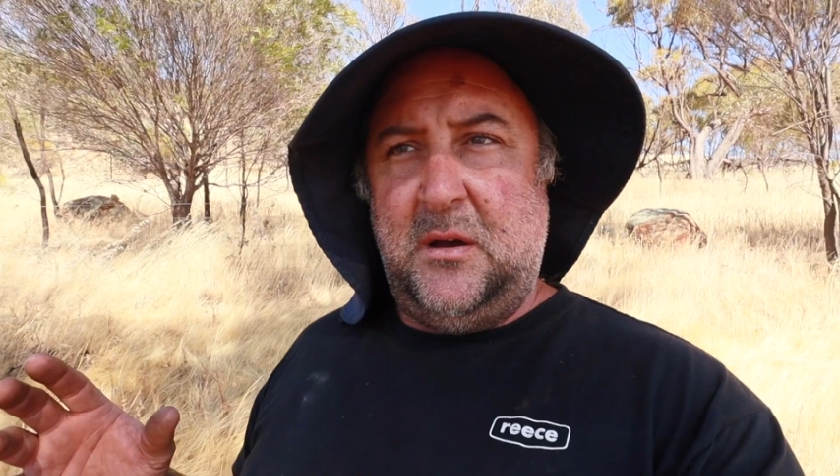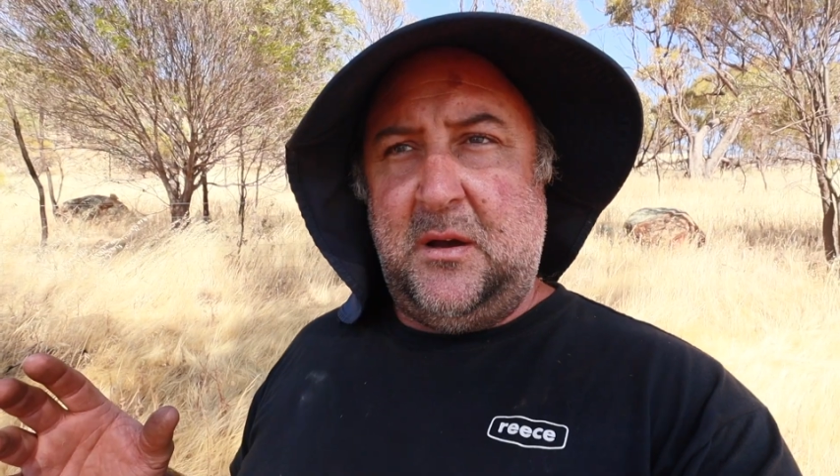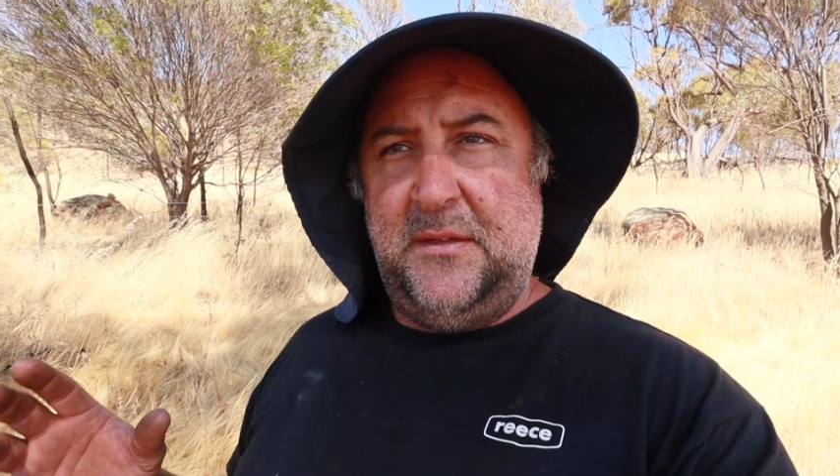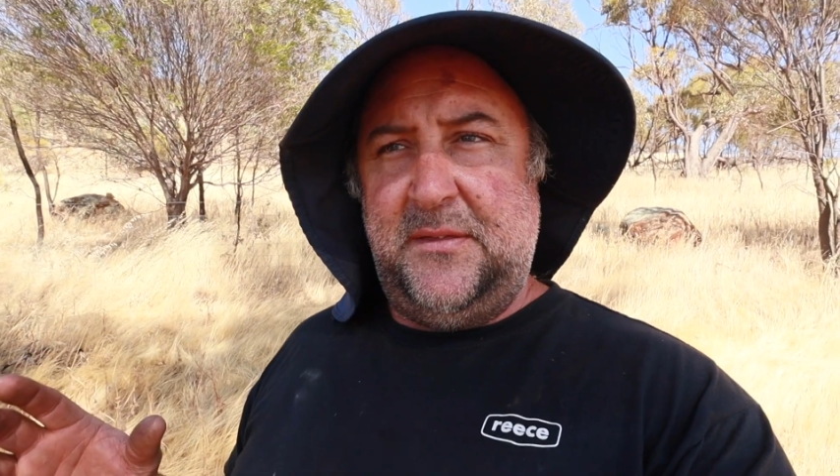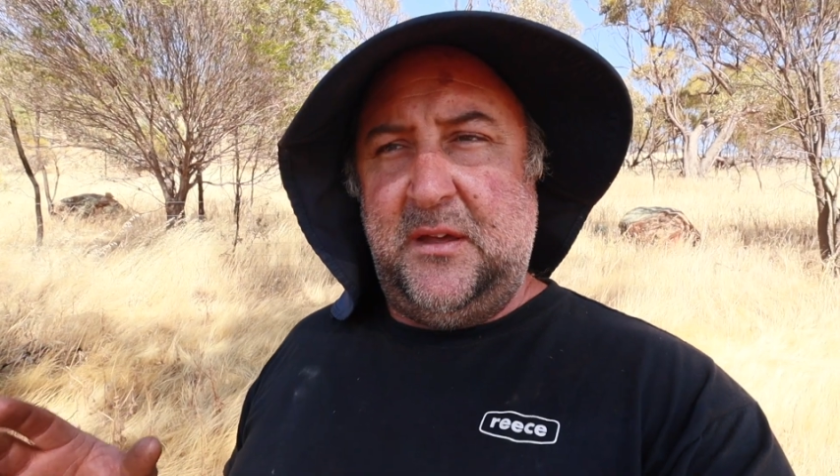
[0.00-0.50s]

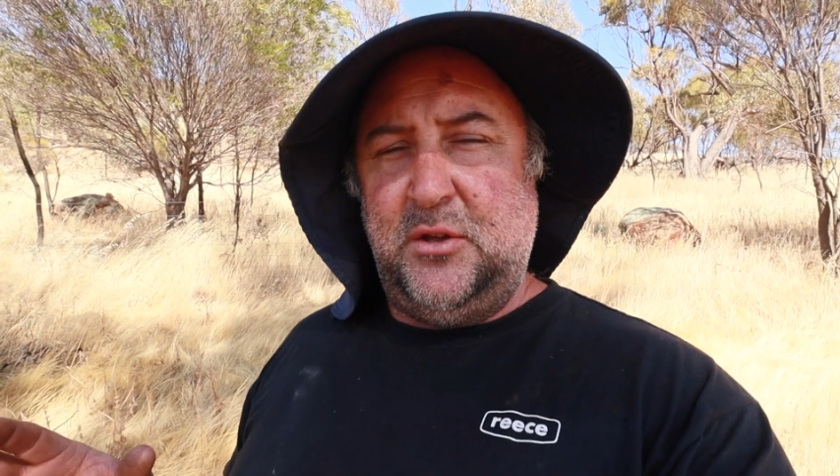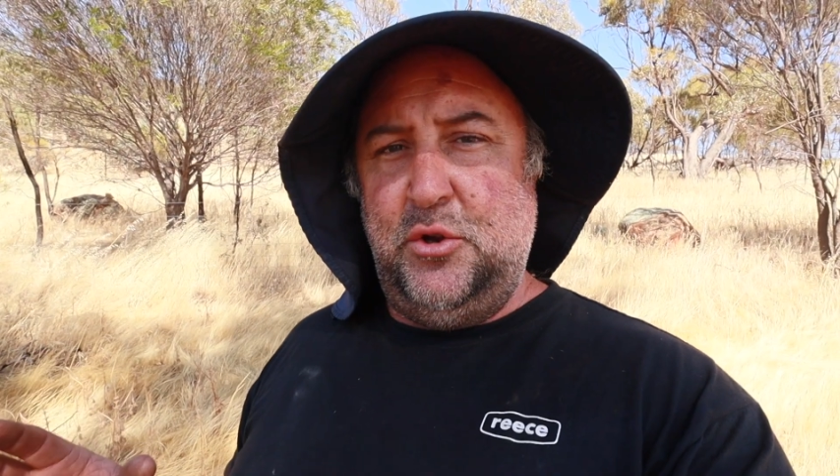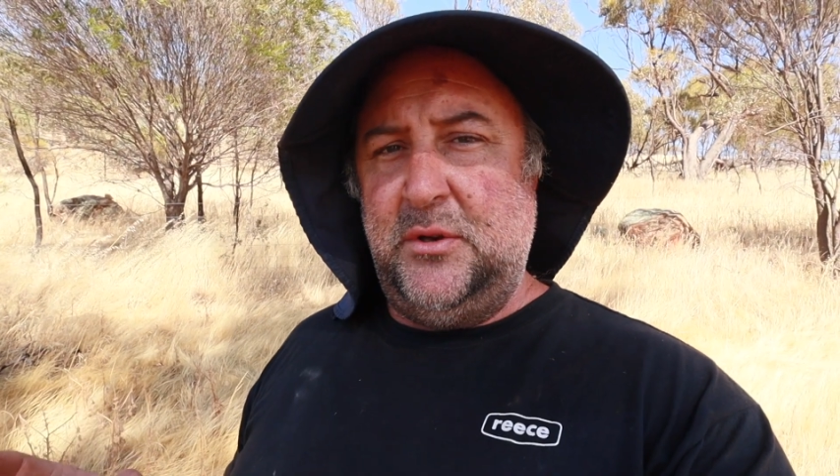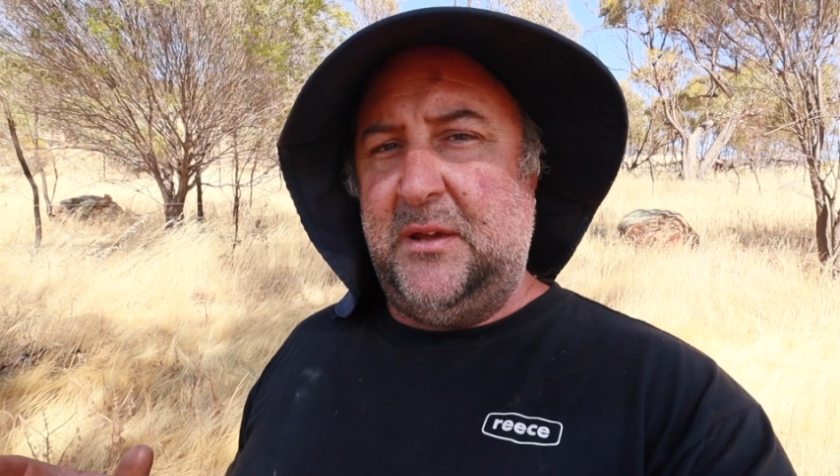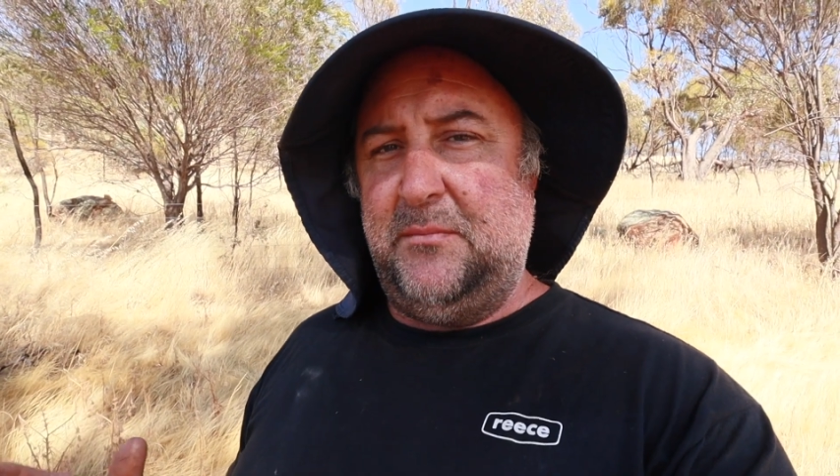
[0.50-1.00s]
I think,
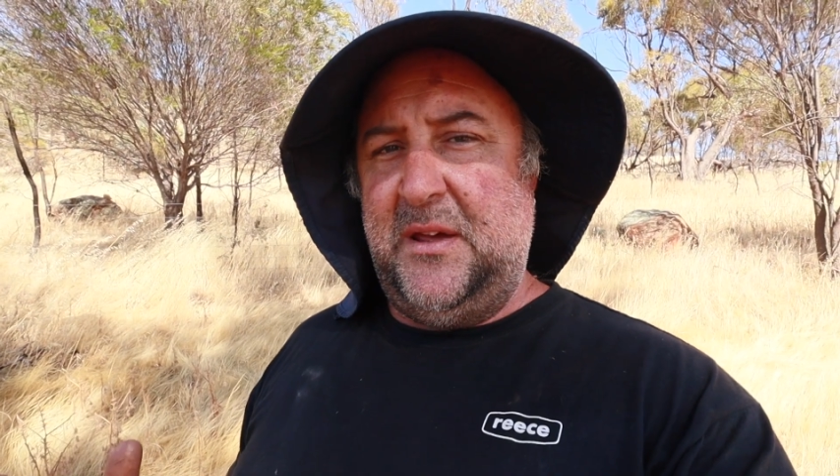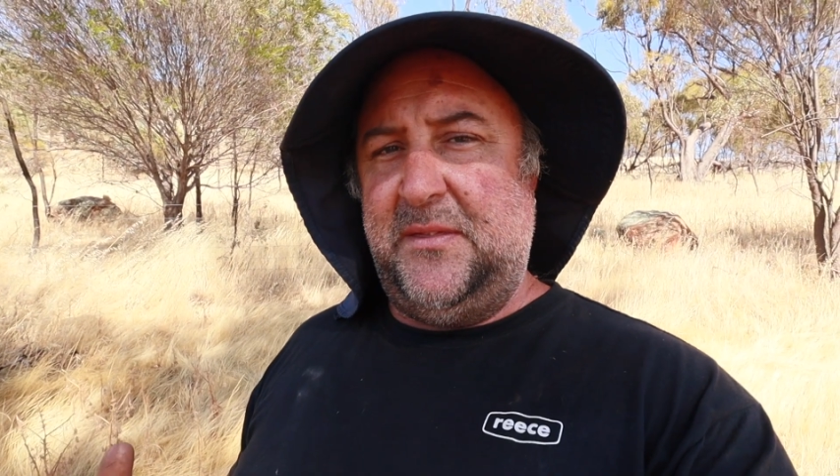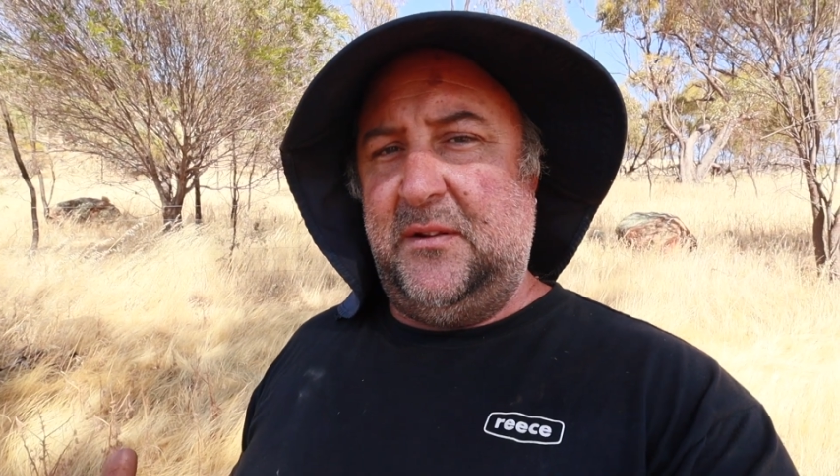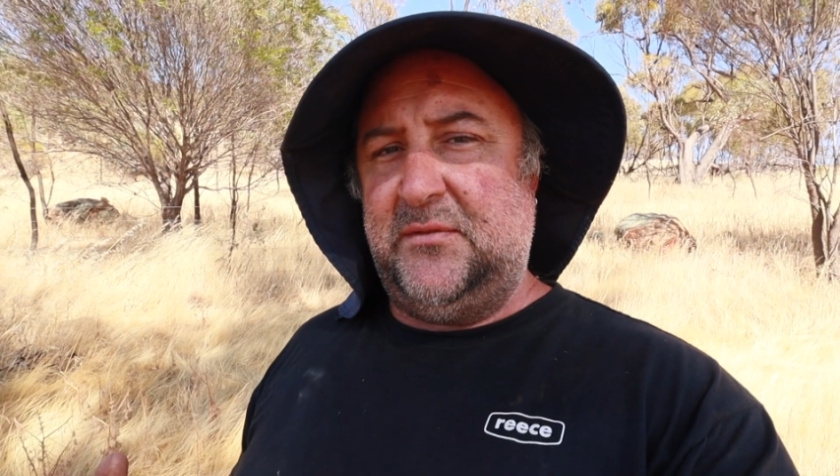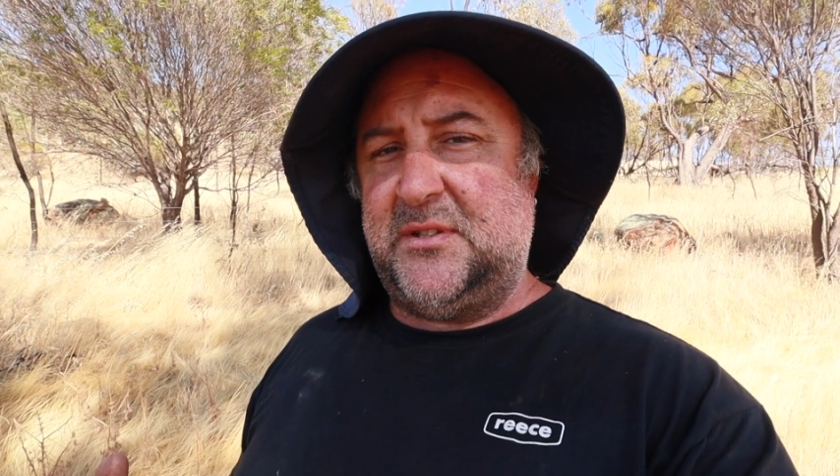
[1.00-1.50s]
unique
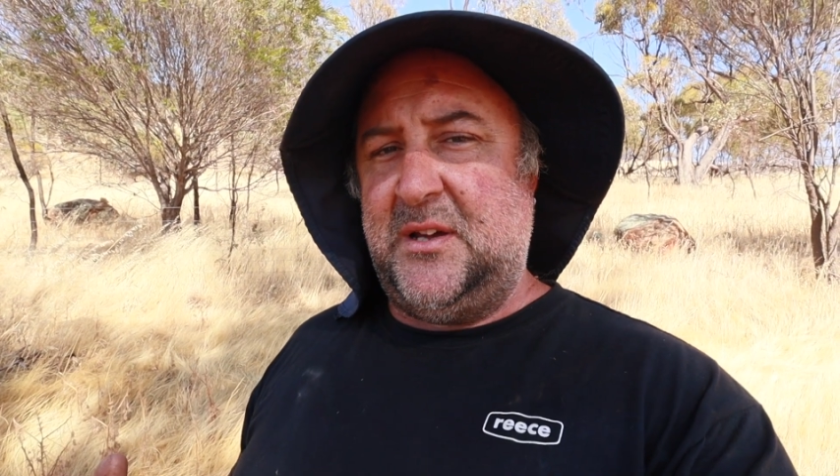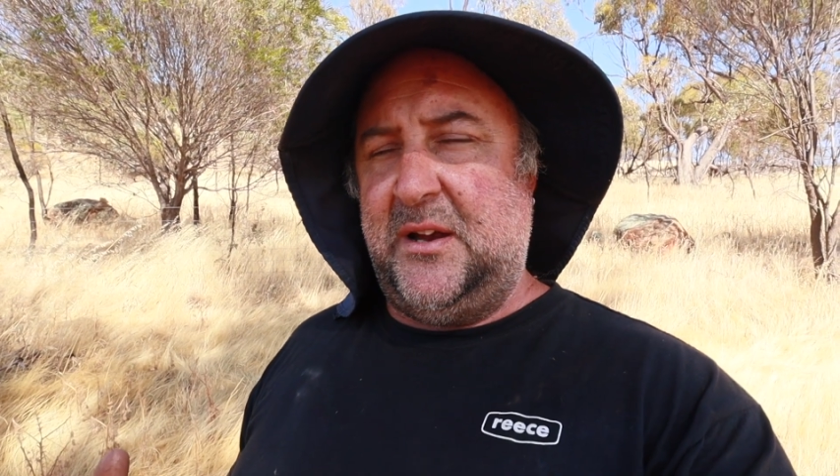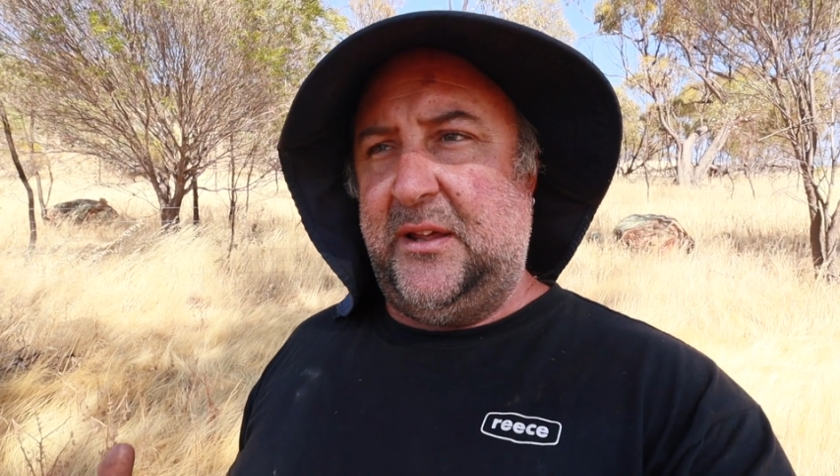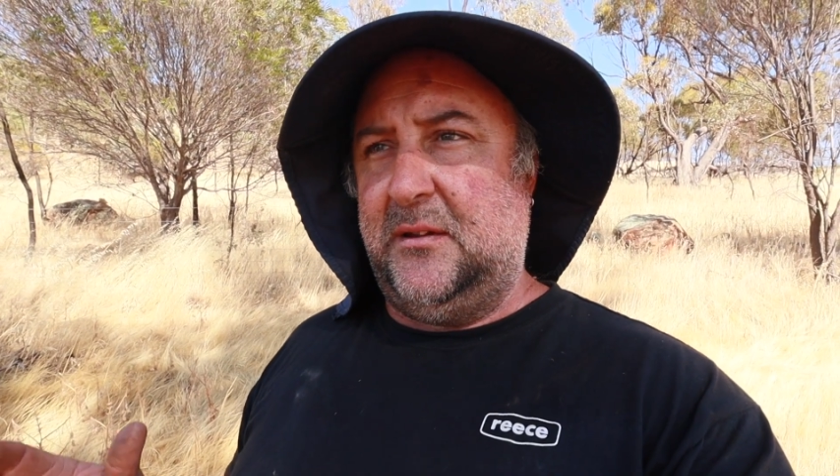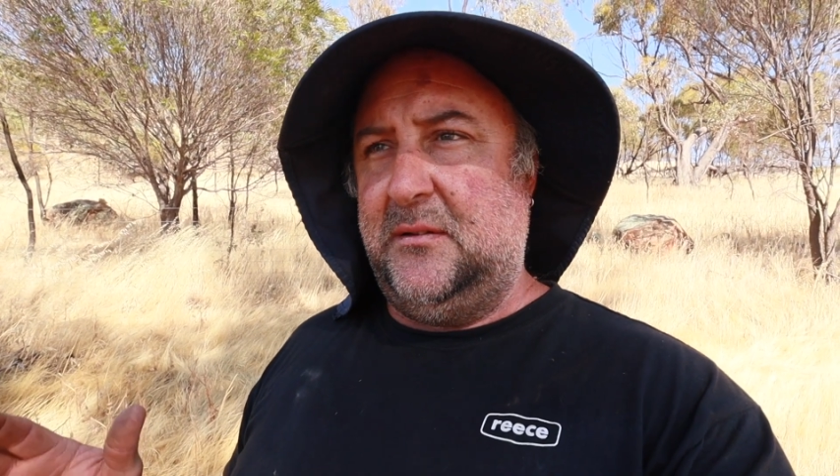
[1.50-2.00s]
method of
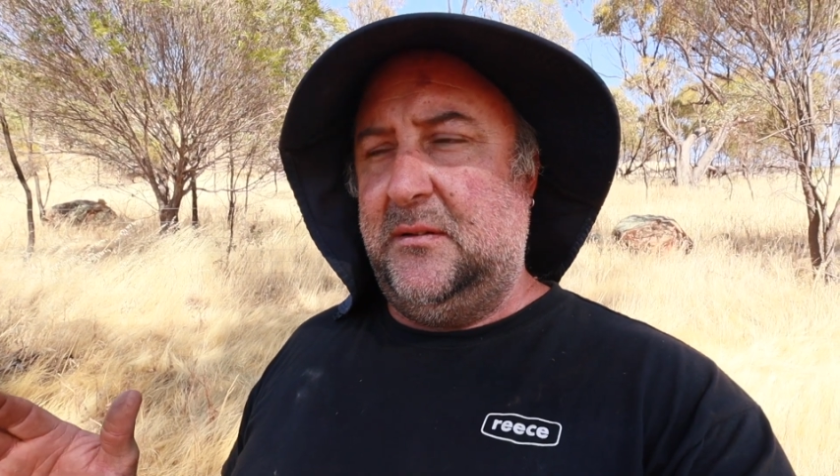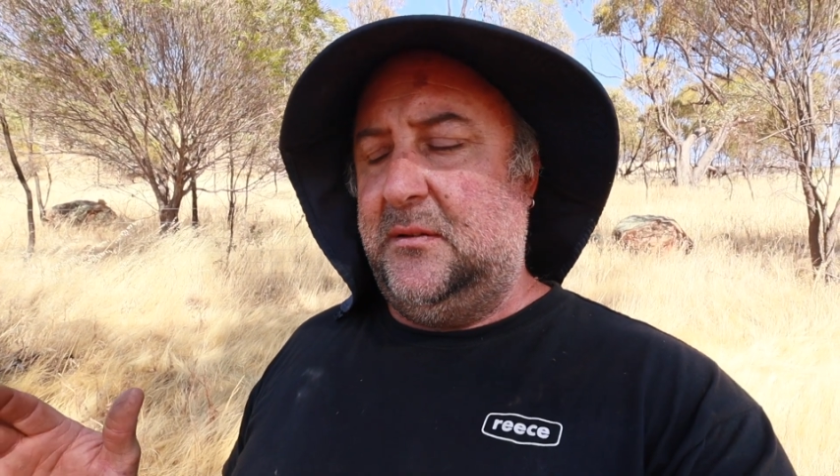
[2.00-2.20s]
starting.